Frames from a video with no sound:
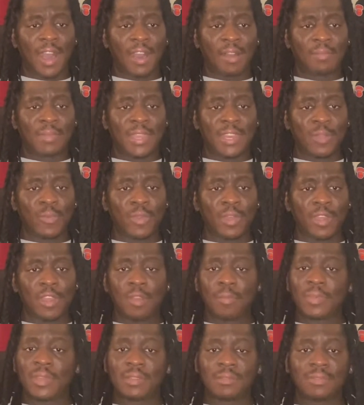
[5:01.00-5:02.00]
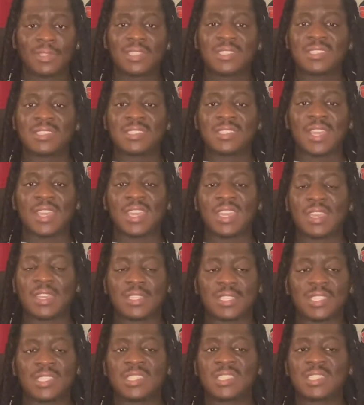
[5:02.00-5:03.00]
anywhere near, but let's just say he is.
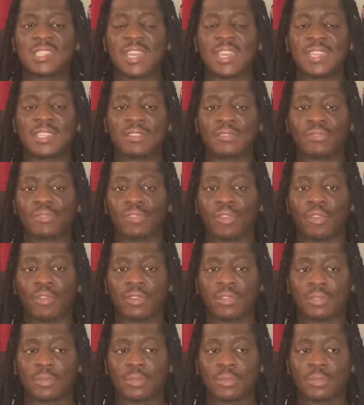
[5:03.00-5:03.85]
Let's just say he's in Florida as